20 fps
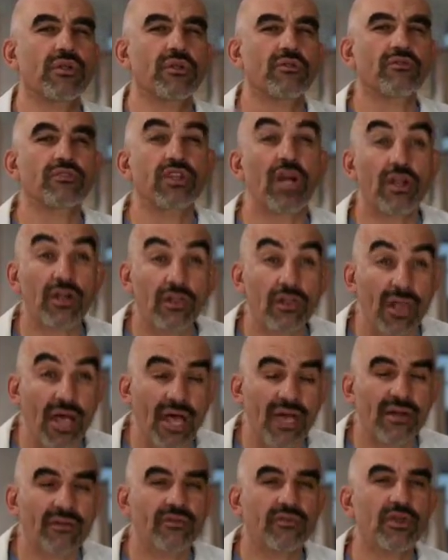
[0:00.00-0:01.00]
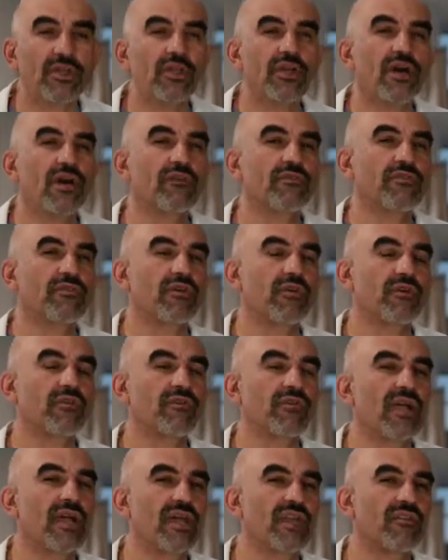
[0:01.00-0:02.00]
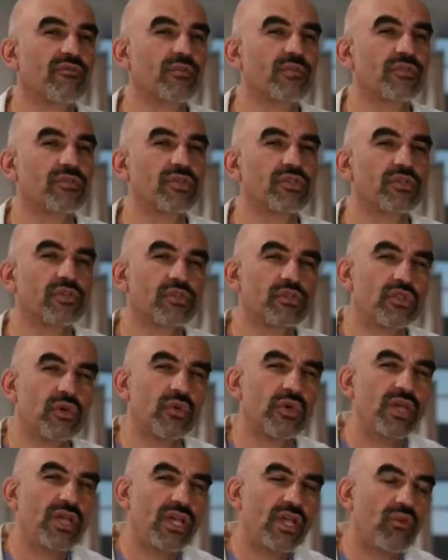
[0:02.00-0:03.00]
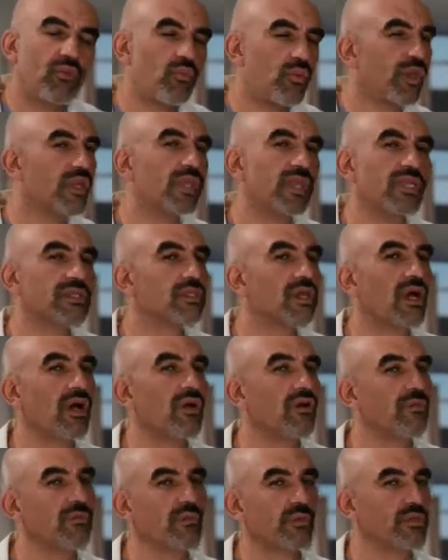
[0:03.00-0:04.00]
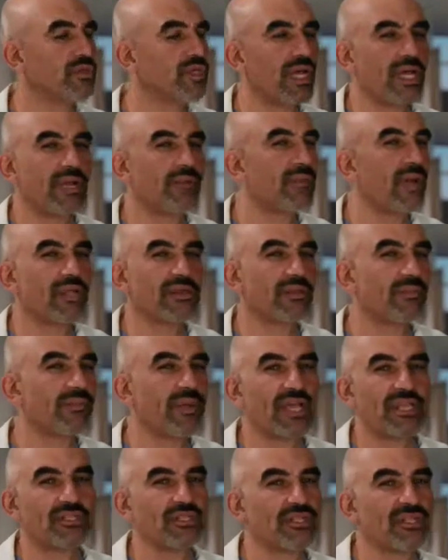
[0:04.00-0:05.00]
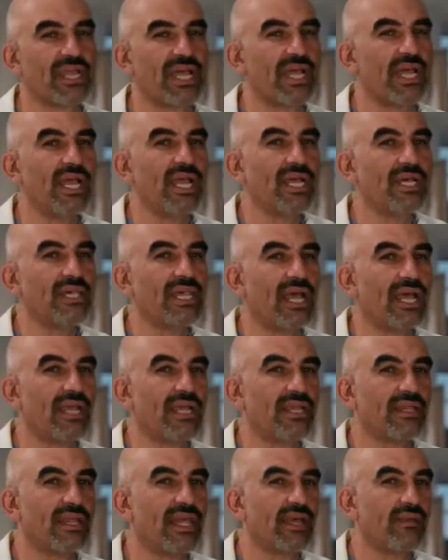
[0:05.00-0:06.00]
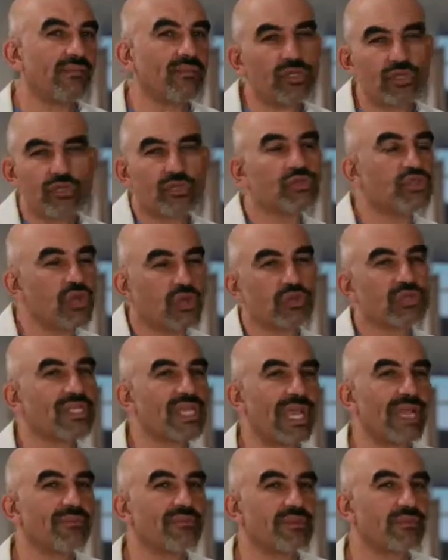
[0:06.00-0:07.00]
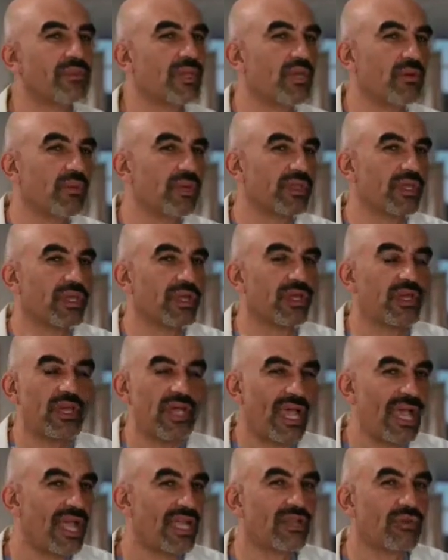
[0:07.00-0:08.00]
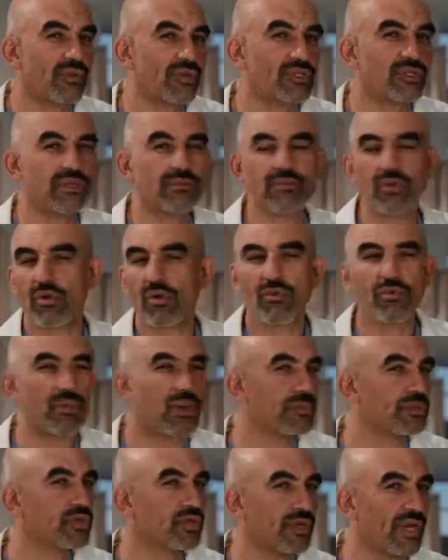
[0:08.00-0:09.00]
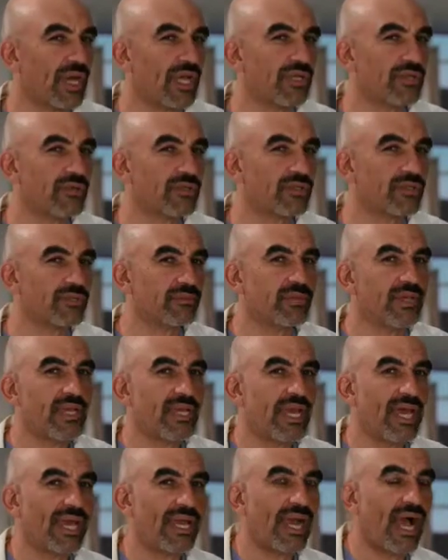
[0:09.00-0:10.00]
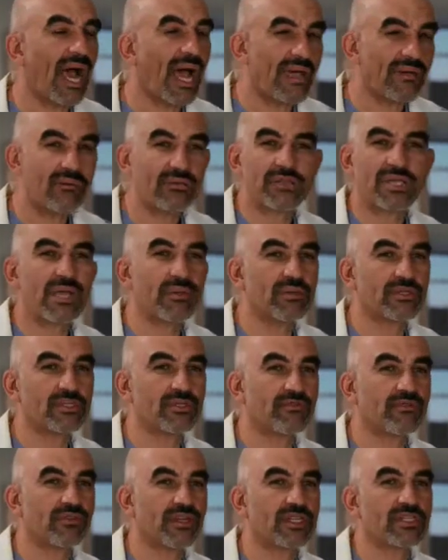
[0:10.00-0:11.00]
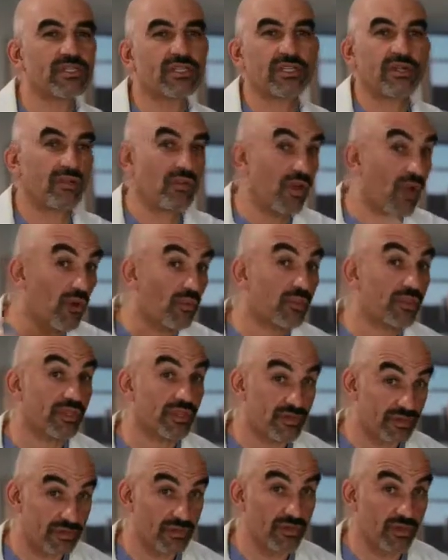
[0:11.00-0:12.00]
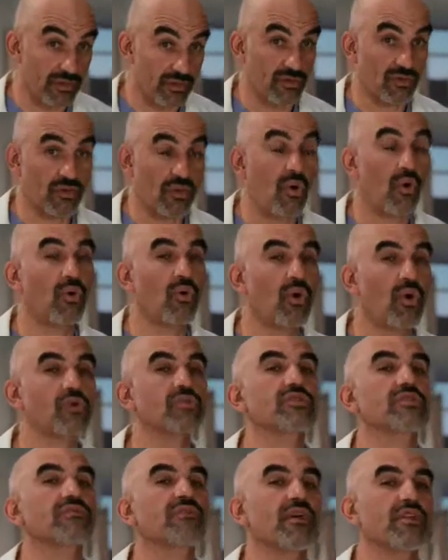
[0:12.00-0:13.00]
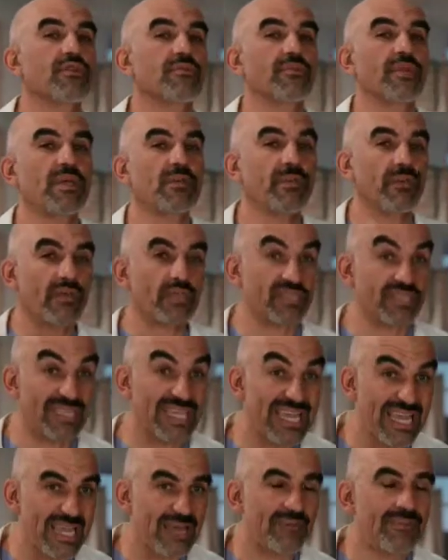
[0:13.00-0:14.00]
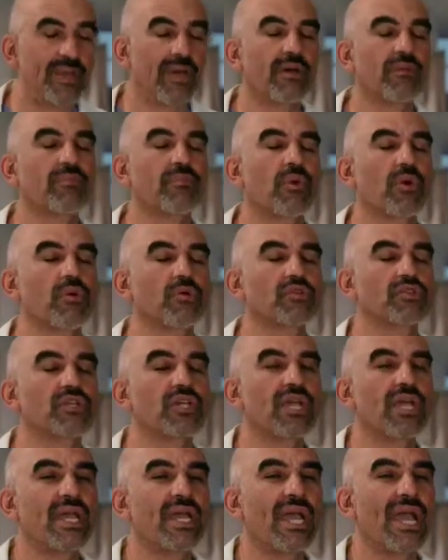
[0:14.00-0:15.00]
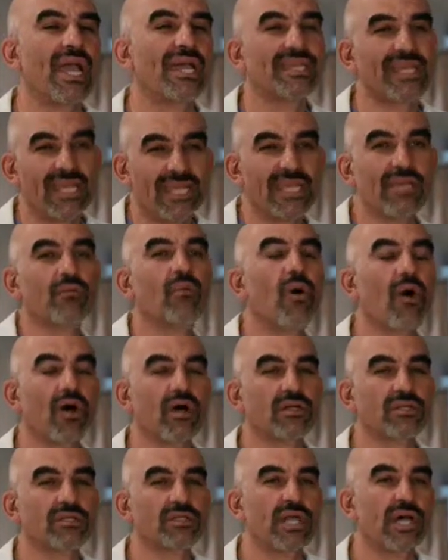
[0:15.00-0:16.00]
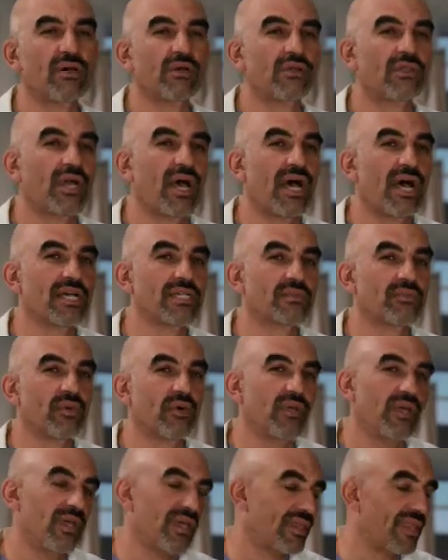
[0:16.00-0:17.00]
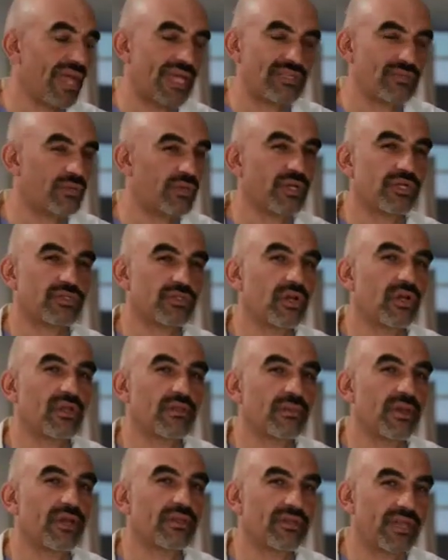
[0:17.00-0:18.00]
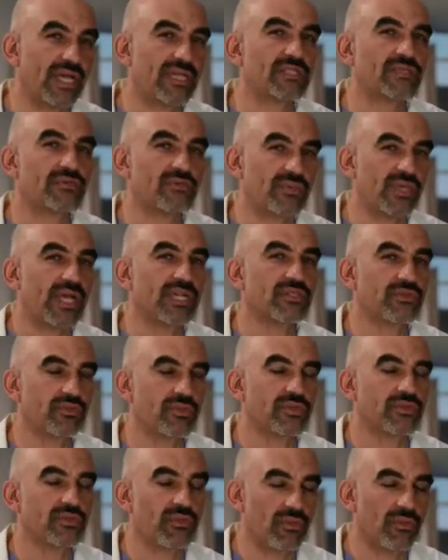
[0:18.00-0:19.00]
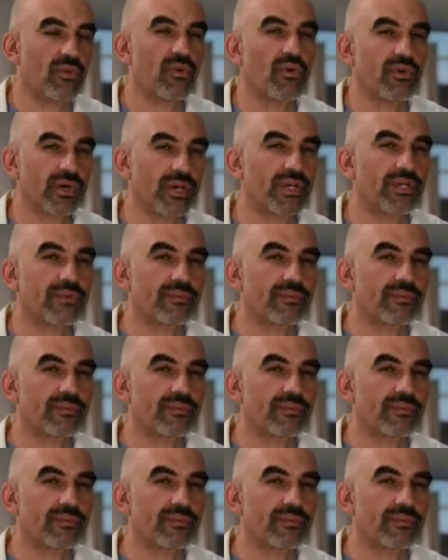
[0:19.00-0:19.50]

You've done a lot of, of variety of procedures. So it really is 100% about the patient. That, that, that Mr. Jones came to me with an aneurysm or a ruptured aneurysm, and I was able to fix it along with a, a whole host of other people, a team approach, and then he walked out of the hospital. That's what it's all about. That's, that's what's rewarding.